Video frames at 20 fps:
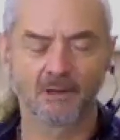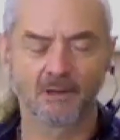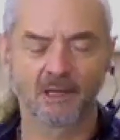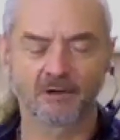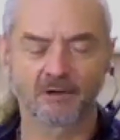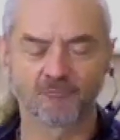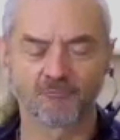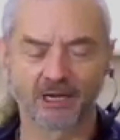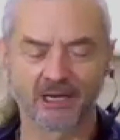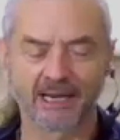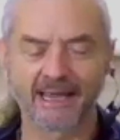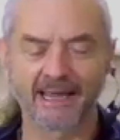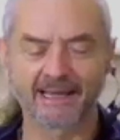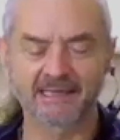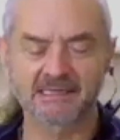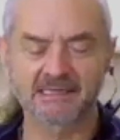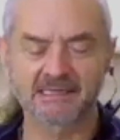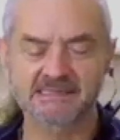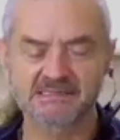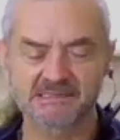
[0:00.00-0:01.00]
and
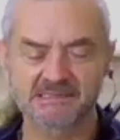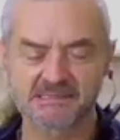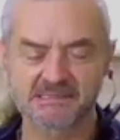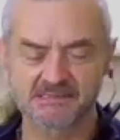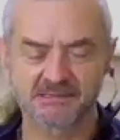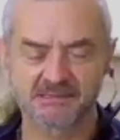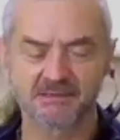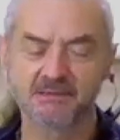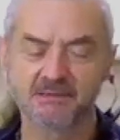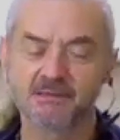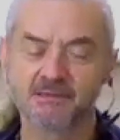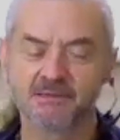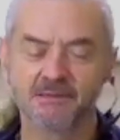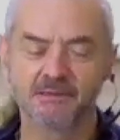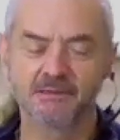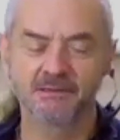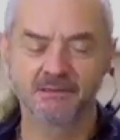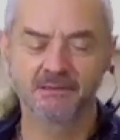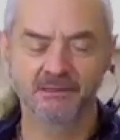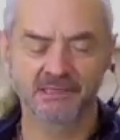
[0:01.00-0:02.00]
relax
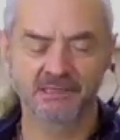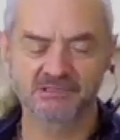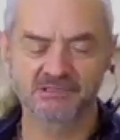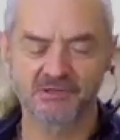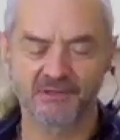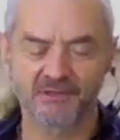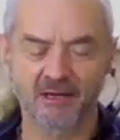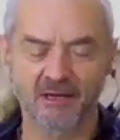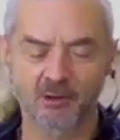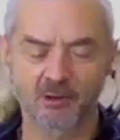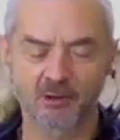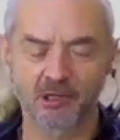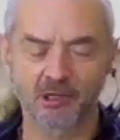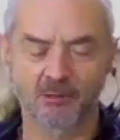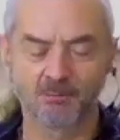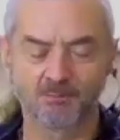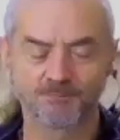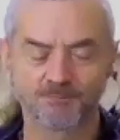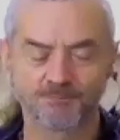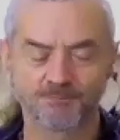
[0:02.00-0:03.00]
into the outcome.